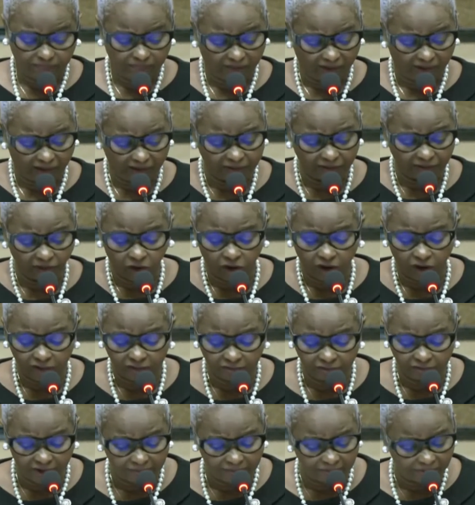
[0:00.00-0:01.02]
and the
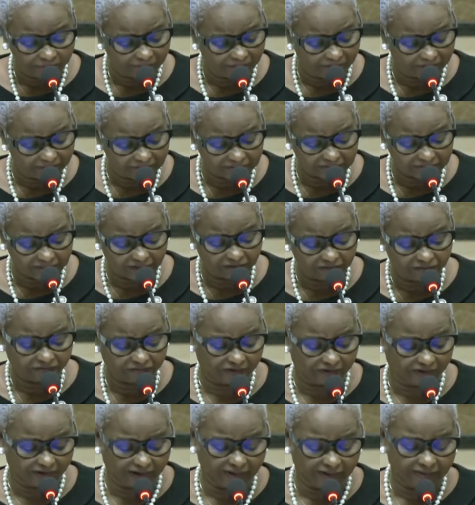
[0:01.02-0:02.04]
Honorable Minister of
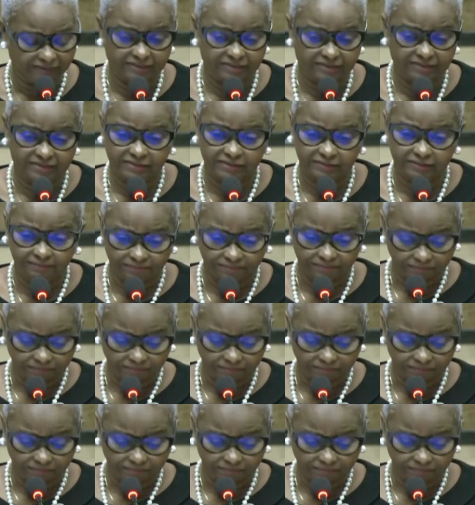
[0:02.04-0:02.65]
Finance.